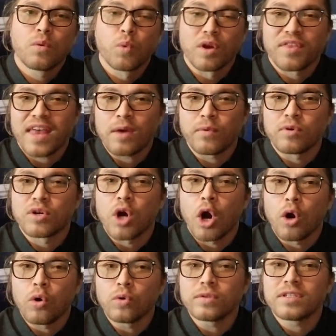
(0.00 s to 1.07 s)
where they will
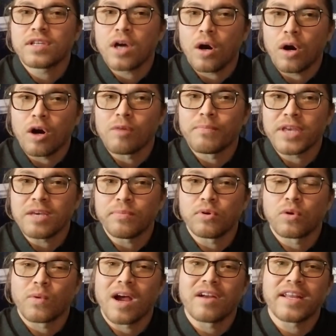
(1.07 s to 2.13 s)
cold call people
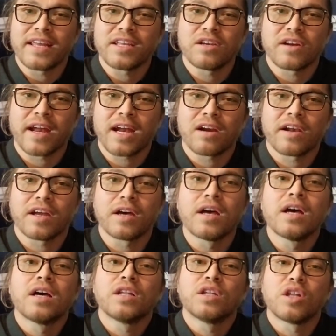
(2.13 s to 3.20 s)
around in your area
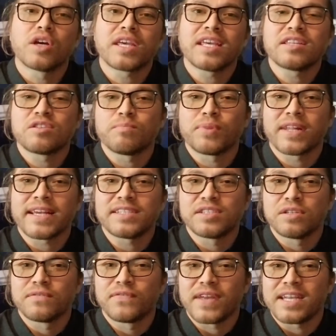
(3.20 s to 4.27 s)
looking to place
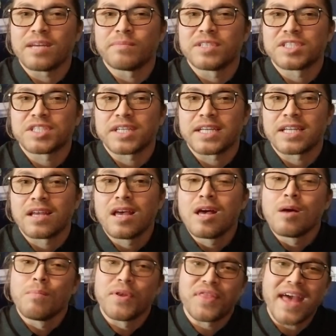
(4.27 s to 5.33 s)
your vending machine,
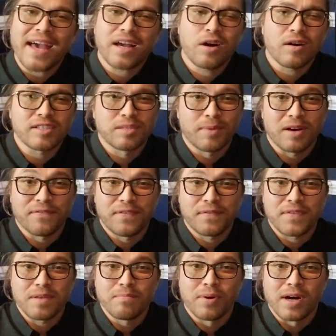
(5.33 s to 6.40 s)
but that costs about
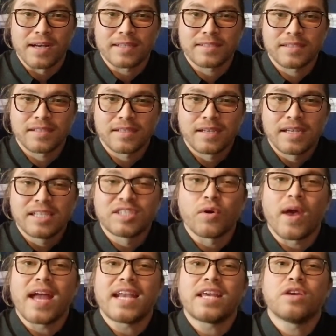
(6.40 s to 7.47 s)
50 bucks. So
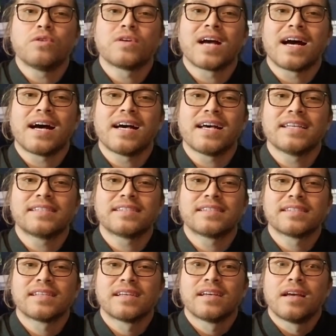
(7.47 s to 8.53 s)
anywho guys,
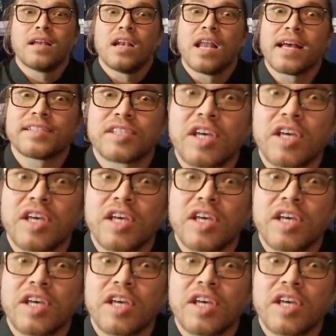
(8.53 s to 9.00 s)
let's